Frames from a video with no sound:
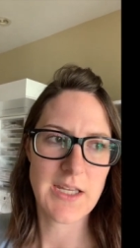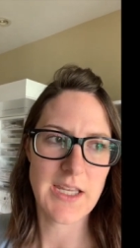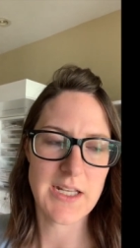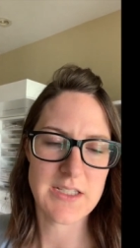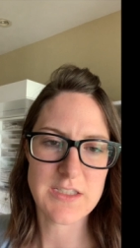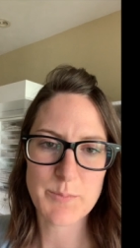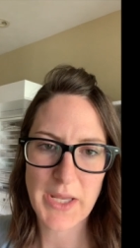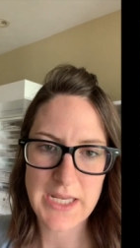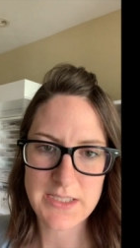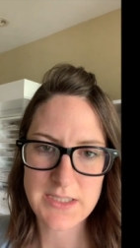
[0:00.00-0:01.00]
in a
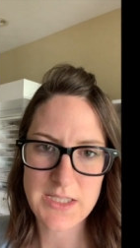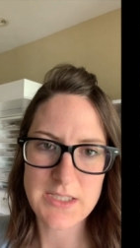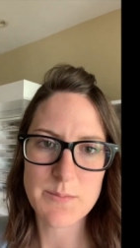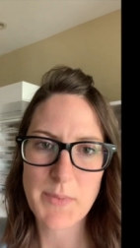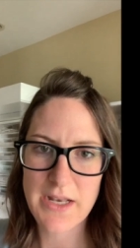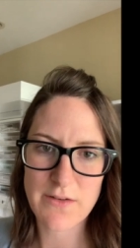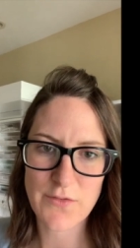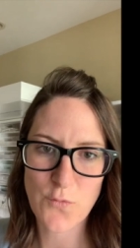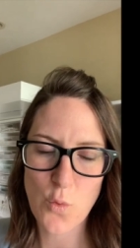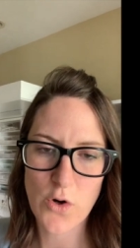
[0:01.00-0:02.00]
space that's meant
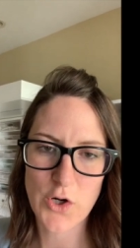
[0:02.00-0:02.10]
for